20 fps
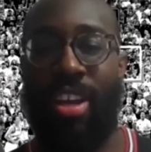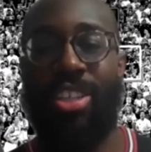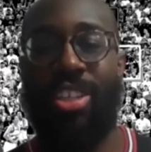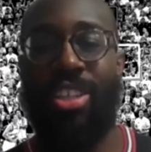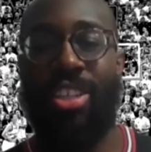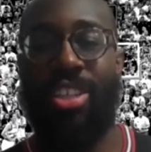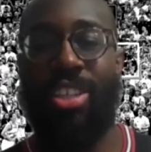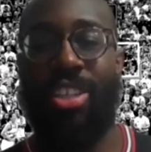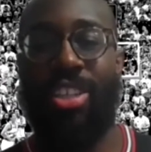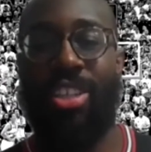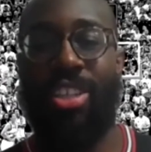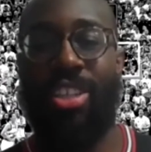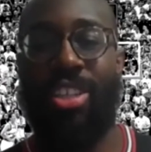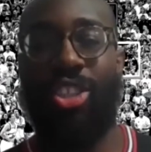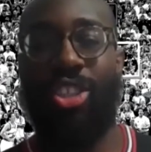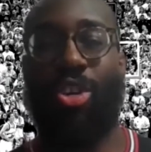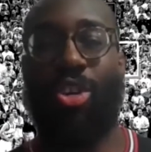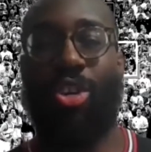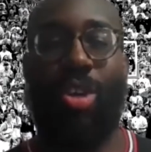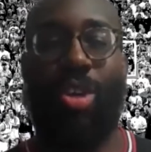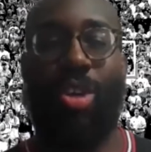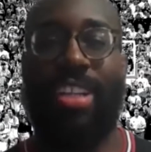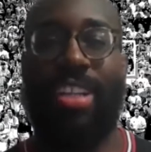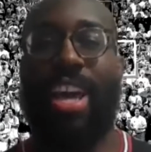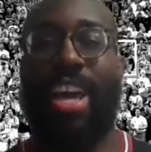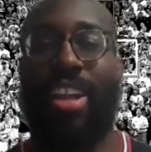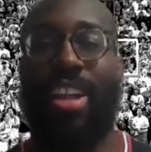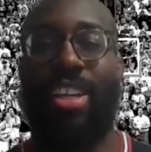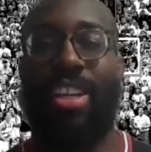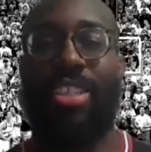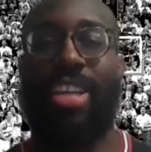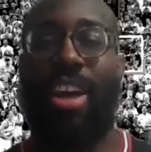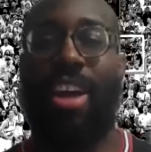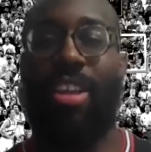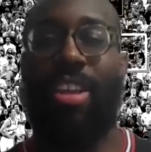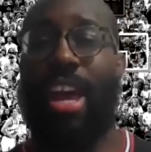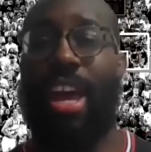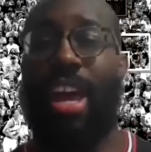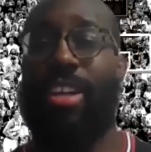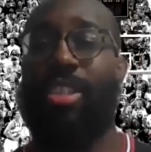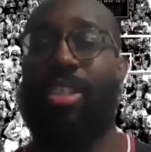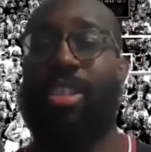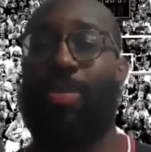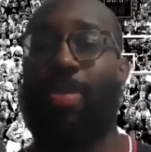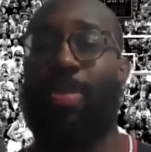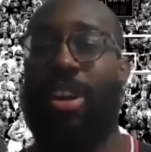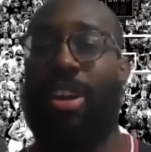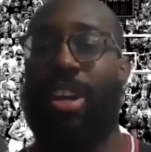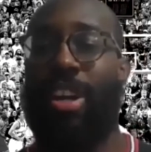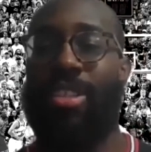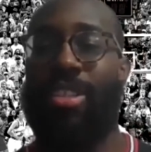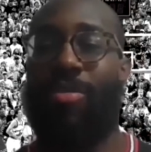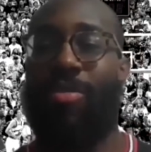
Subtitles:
So can you kind of tell us how the experience